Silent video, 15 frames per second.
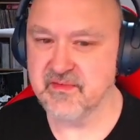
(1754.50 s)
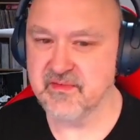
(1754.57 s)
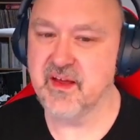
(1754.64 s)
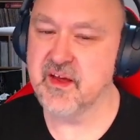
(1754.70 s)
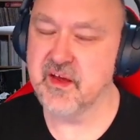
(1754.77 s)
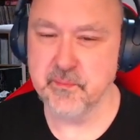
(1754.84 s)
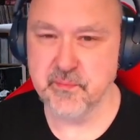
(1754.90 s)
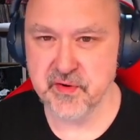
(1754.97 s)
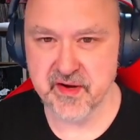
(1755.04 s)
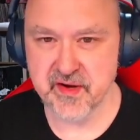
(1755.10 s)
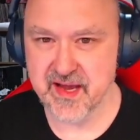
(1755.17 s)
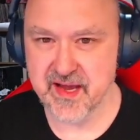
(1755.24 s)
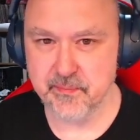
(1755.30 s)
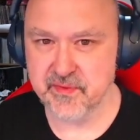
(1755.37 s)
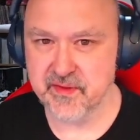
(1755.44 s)
computer
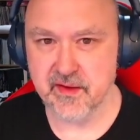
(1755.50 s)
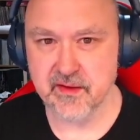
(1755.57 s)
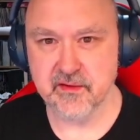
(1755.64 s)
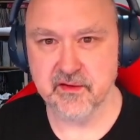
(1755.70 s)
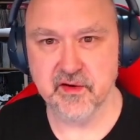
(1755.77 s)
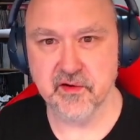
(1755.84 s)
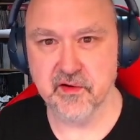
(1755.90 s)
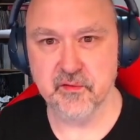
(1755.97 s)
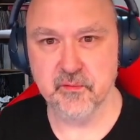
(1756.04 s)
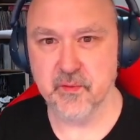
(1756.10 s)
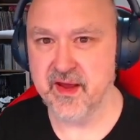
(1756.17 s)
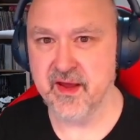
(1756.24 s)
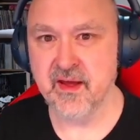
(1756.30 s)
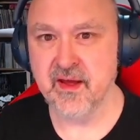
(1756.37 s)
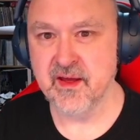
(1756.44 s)
game thing,
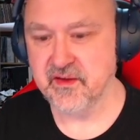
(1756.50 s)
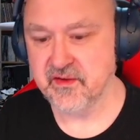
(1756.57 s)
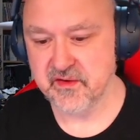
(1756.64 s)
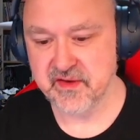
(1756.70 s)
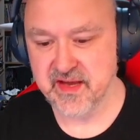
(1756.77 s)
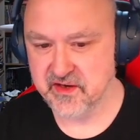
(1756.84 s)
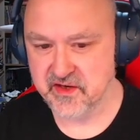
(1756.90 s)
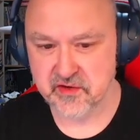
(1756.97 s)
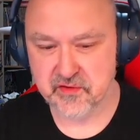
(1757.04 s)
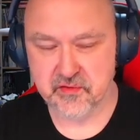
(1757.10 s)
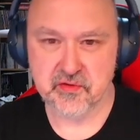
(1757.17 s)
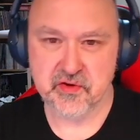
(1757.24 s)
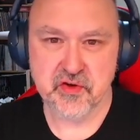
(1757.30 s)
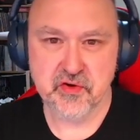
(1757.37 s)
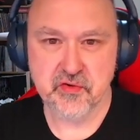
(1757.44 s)
where you get
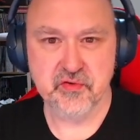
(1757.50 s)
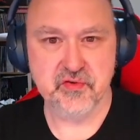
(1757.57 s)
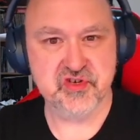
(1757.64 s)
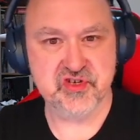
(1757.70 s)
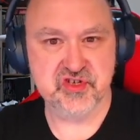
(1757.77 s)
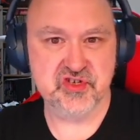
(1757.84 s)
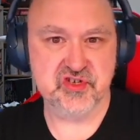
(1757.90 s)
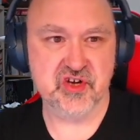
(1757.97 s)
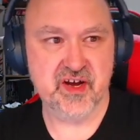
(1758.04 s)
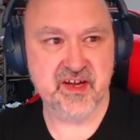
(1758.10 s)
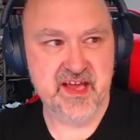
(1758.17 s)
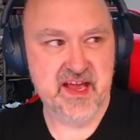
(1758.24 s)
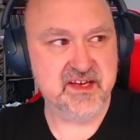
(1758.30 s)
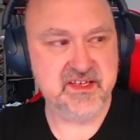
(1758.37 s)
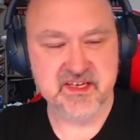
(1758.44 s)
your huge,
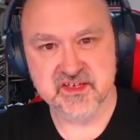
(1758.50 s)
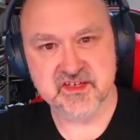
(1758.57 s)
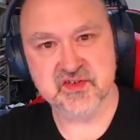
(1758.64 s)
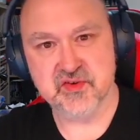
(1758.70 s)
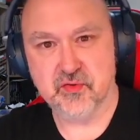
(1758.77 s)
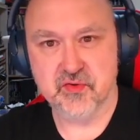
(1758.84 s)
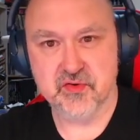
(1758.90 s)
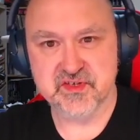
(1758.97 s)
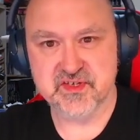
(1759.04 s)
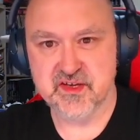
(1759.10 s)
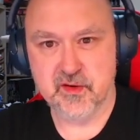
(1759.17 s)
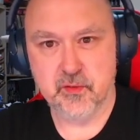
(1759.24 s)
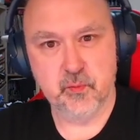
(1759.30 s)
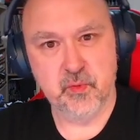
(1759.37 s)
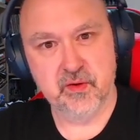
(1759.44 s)
gigantic swords that
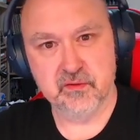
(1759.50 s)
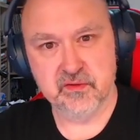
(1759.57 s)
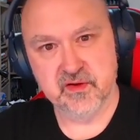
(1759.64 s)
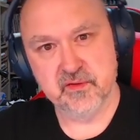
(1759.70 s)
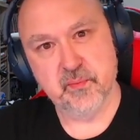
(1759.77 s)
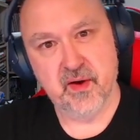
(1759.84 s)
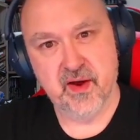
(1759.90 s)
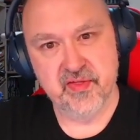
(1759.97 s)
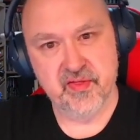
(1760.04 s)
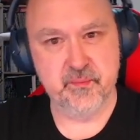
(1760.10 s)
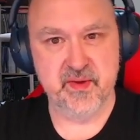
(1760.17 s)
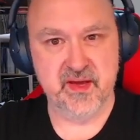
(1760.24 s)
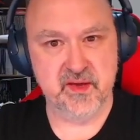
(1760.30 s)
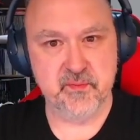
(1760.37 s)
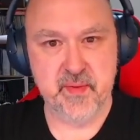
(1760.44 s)
are wielded by the
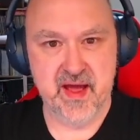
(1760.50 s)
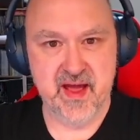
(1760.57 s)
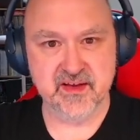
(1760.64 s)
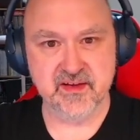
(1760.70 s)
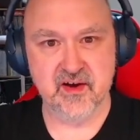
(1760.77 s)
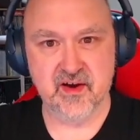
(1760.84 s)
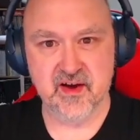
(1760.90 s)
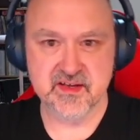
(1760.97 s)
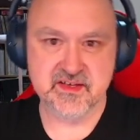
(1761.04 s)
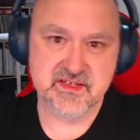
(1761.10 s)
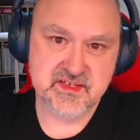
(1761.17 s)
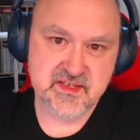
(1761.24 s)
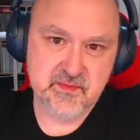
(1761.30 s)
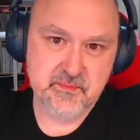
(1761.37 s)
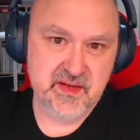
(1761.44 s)
big bad
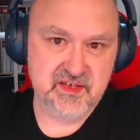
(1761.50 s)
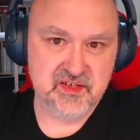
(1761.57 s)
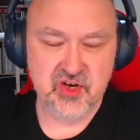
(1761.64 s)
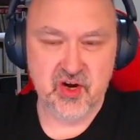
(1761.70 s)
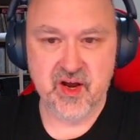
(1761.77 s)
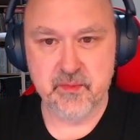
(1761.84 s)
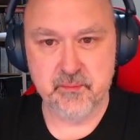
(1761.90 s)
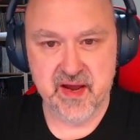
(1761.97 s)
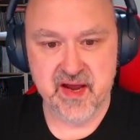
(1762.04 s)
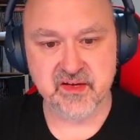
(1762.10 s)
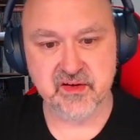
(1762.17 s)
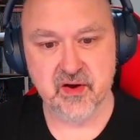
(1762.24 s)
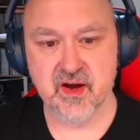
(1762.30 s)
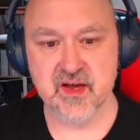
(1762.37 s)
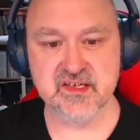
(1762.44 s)
guys, the big giant bad
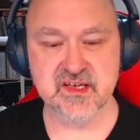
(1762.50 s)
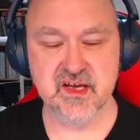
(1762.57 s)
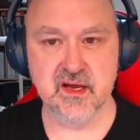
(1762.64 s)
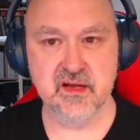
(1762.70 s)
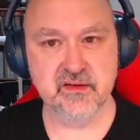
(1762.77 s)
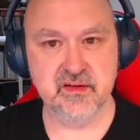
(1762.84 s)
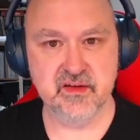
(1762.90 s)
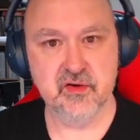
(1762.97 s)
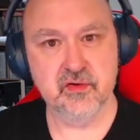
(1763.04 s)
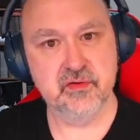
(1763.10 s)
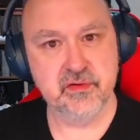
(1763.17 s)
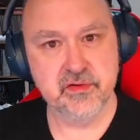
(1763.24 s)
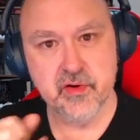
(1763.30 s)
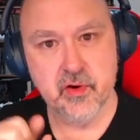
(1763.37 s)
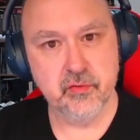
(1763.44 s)
guys, and your
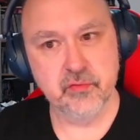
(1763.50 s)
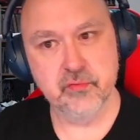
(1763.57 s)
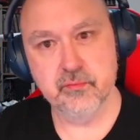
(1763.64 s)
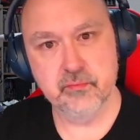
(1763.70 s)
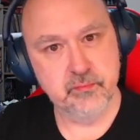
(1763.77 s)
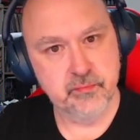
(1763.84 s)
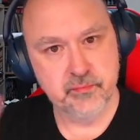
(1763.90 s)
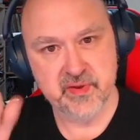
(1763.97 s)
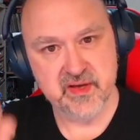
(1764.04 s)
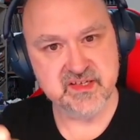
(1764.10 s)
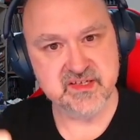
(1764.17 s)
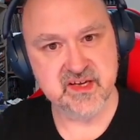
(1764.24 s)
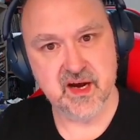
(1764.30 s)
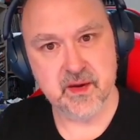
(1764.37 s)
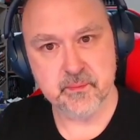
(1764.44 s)
gnome picks
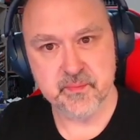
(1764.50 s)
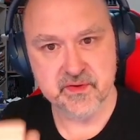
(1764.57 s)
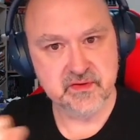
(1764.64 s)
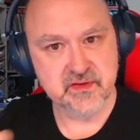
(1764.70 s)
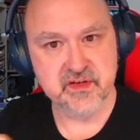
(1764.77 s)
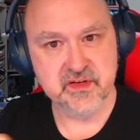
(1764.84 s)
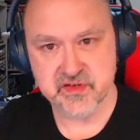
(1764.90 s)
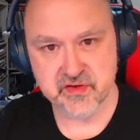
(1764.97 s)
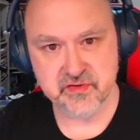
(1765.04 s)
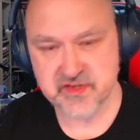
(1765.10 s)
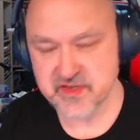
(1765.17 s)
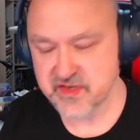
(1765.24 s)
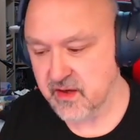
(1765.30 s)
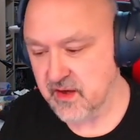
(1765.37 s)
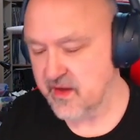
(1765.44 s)
it up and can use
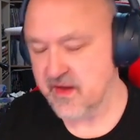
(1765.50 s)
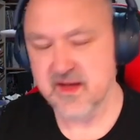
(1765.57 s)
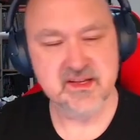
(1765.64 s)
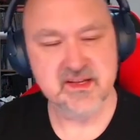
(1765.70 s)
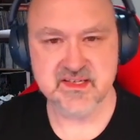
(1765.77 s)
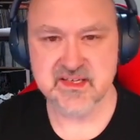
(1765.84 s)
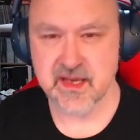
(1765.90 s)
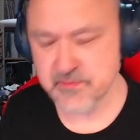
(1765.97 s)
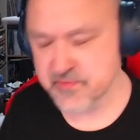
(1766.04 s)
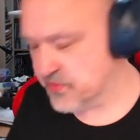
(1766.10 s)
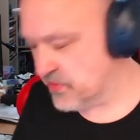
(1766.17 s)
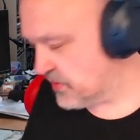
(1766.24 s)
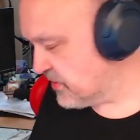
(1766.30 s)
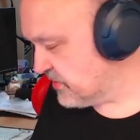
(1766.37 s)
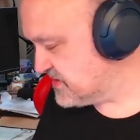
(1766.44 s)
it. Same
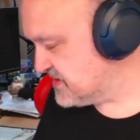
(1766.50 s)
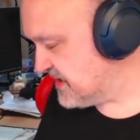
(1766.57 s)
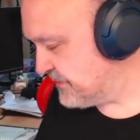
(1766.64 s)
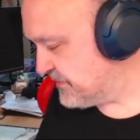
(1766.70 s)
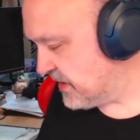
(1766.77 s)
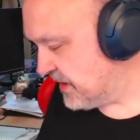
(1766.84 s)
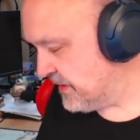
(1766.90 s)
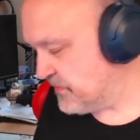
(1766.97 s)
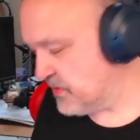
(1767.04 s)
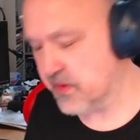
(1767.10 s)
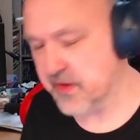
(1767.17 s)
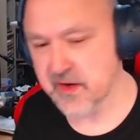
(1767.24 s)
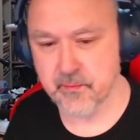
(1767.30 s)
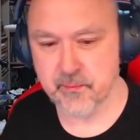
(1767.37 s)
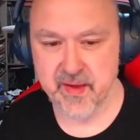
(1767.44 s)
sort of concept. I'm not
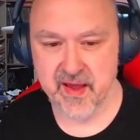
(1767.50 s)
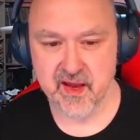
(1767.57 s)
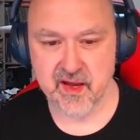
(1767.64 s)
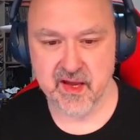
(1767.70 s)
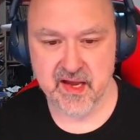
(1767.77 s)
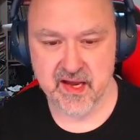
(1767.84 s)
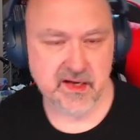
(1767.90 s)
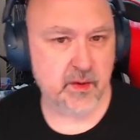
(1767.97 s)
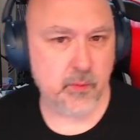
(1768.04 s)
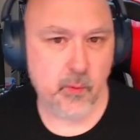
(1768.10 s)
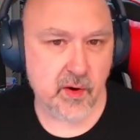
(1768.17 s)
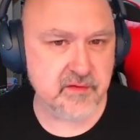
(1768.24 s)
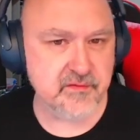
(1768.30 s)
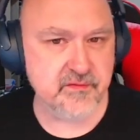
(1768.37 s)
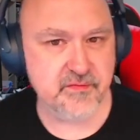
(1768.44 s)
going to ban
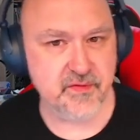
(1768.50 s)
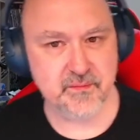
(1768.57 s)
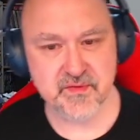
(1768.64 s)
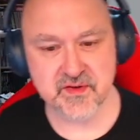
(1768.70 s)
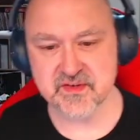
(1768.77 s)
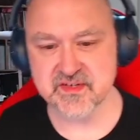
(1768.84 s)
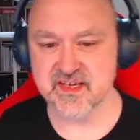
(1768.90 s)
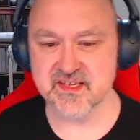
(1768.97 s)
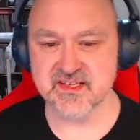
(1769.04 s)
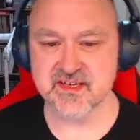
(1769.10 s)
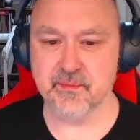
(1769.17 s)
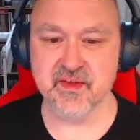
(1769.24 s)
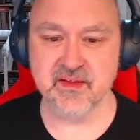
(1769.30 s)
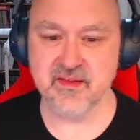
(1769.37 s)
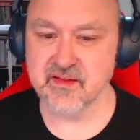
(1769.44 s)
anyone from using
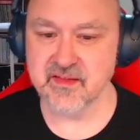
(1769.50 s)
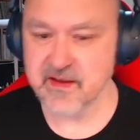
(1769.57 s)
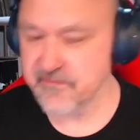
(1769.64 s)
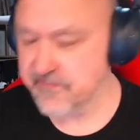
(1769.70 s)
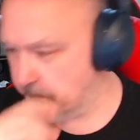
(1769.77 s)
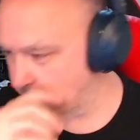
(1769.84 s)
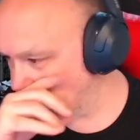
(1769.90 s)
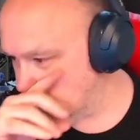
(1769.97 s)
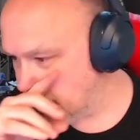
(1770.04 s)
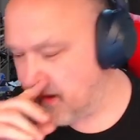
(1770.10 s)
something that they find.